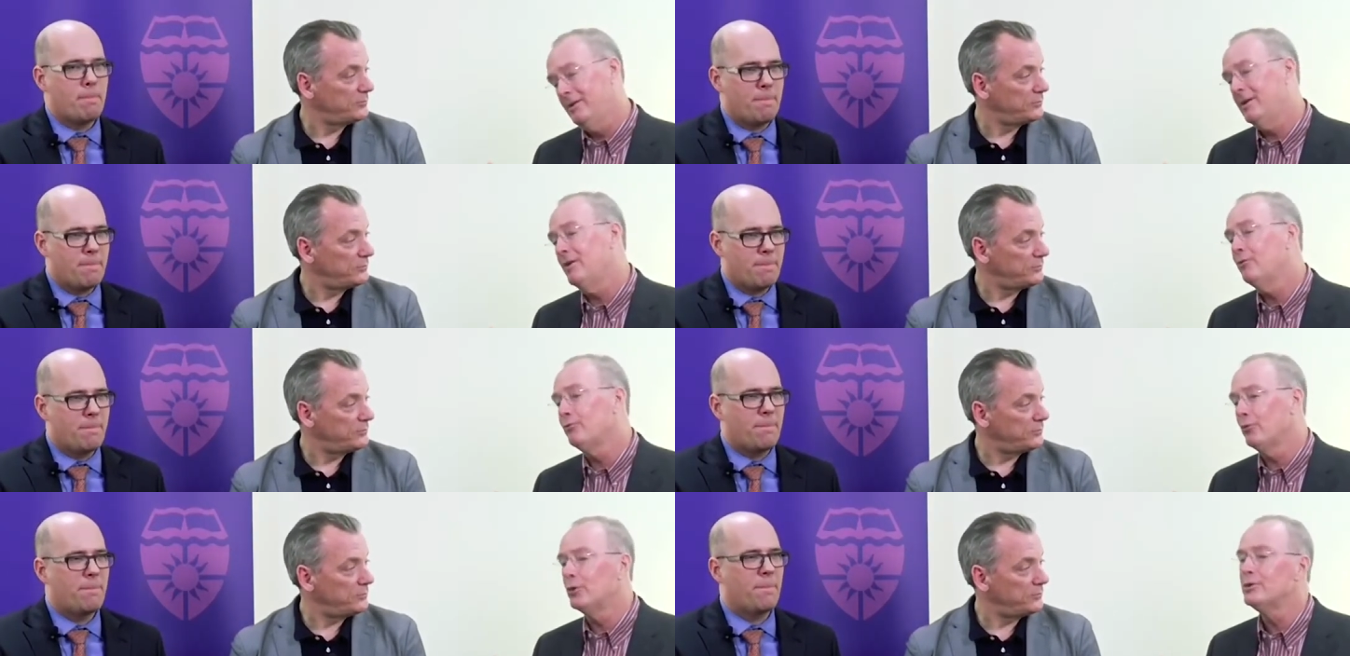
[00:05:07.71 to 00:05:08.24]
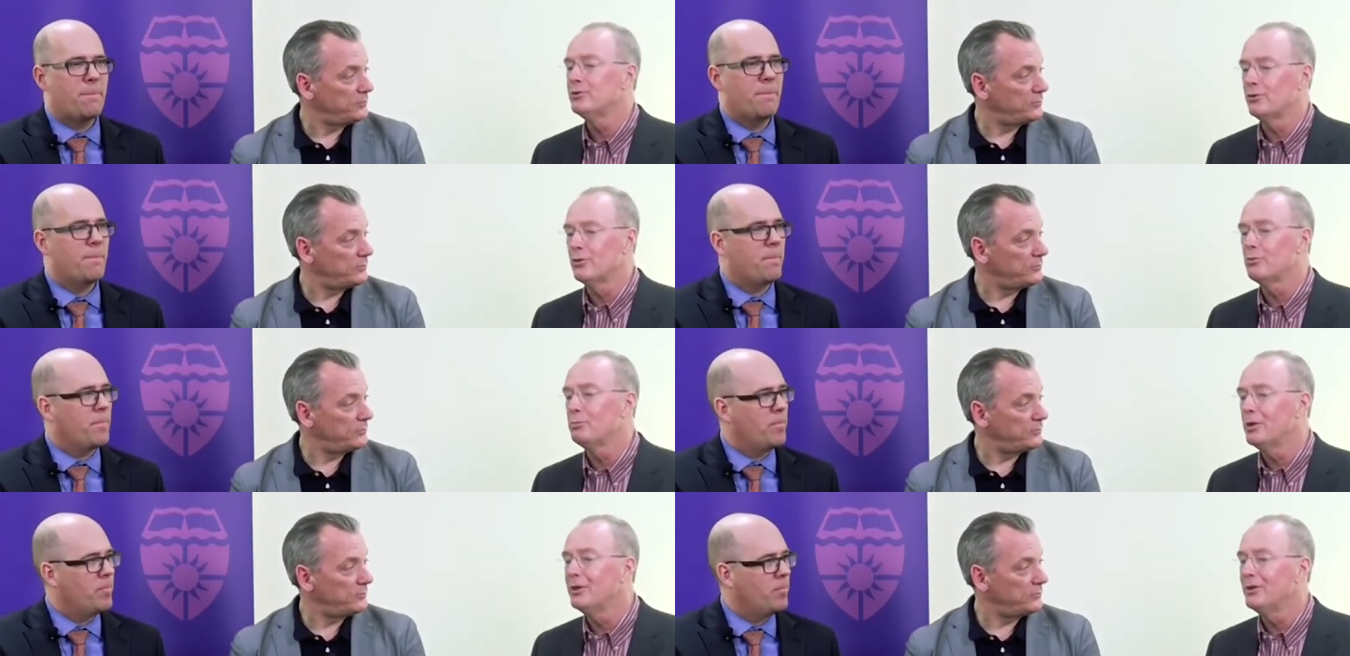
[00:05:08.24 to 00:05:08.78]
Speaker 1: Now voice your
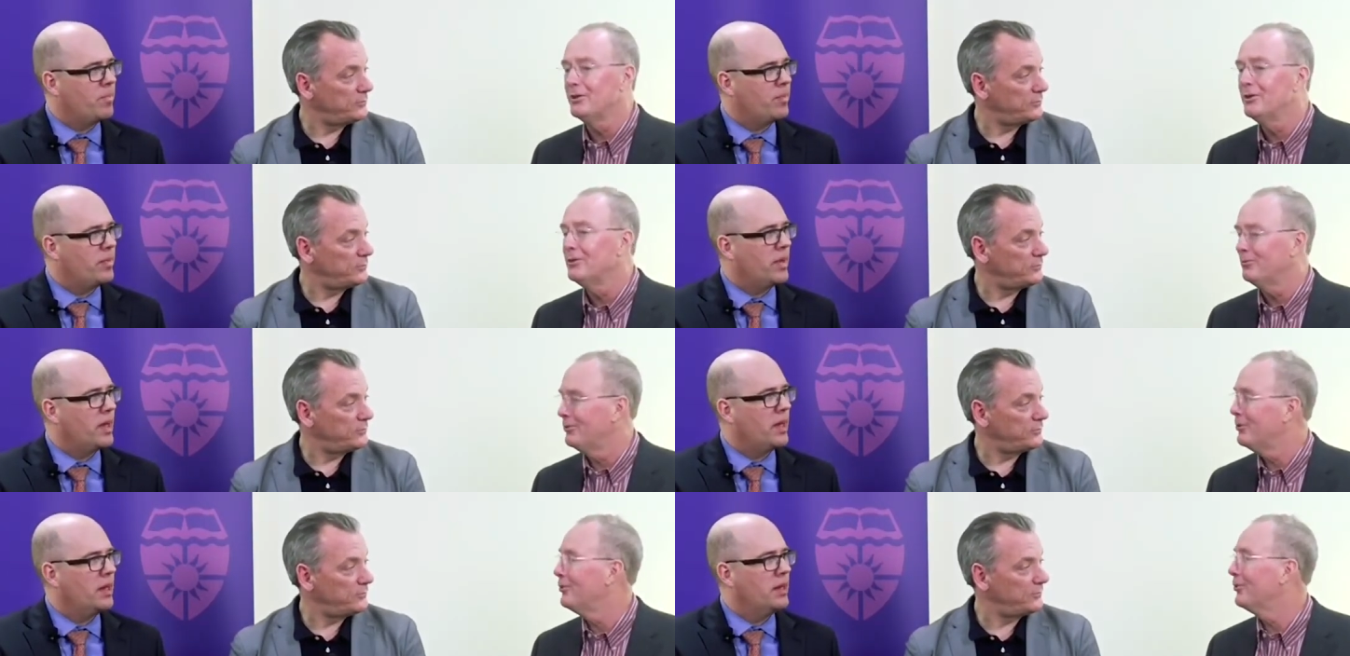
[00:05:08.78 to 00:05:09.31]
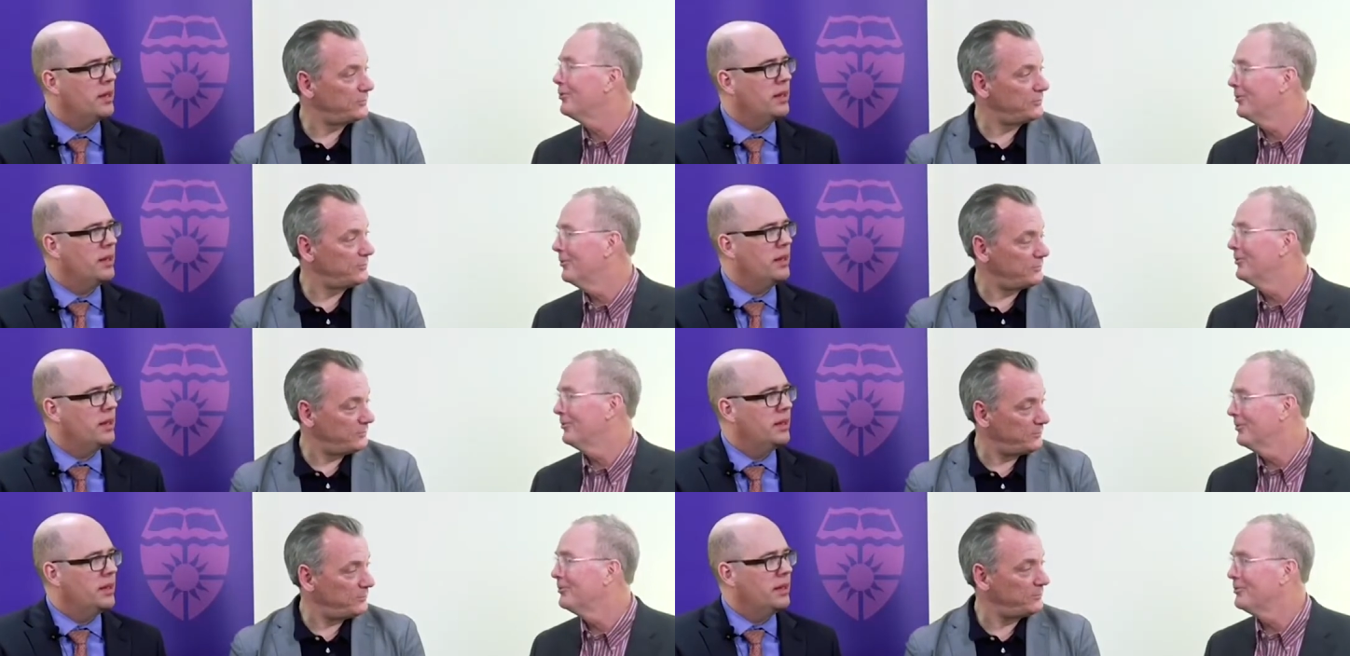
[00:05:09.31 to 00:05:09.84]
opinion if you
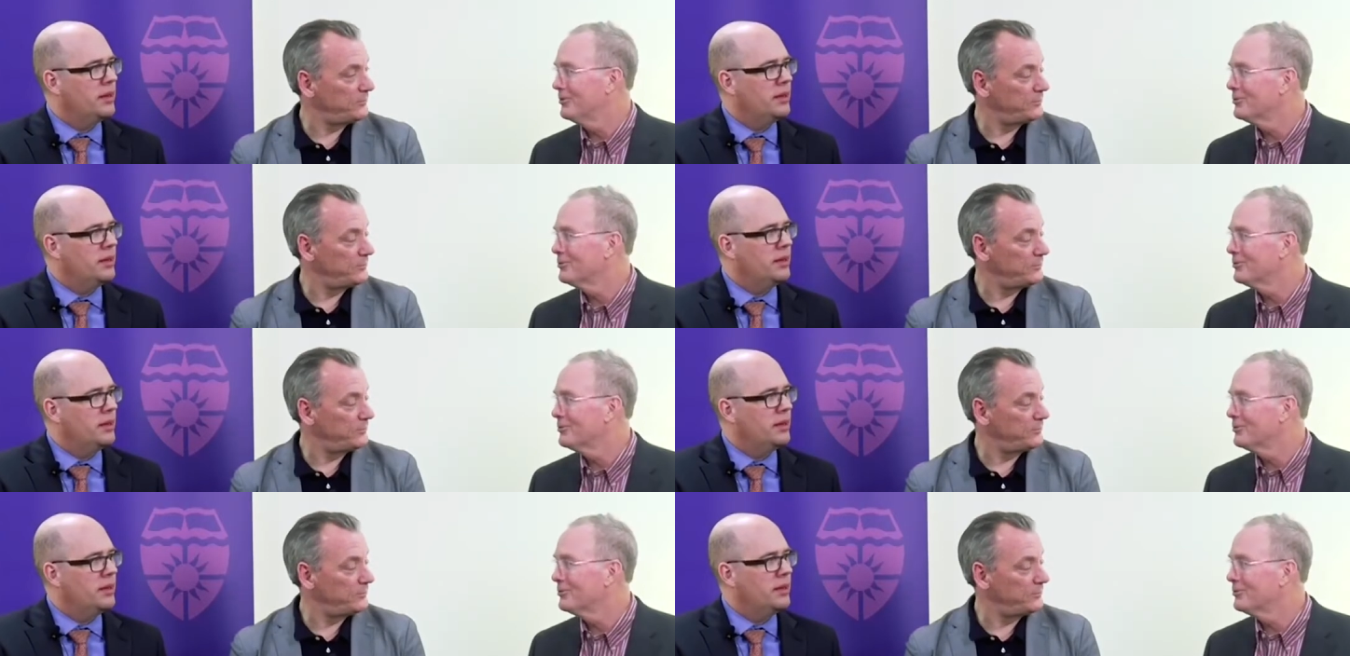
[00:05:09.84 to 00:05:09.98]
mm-hmm.